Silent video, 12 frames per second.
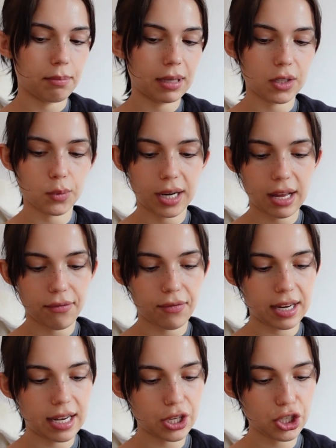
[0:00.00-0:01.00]
Because when I
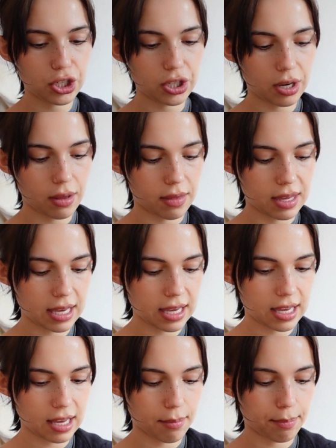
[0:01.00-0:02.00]
finish
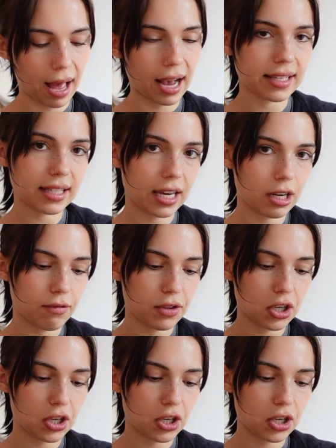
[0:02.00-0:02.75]
the back side of the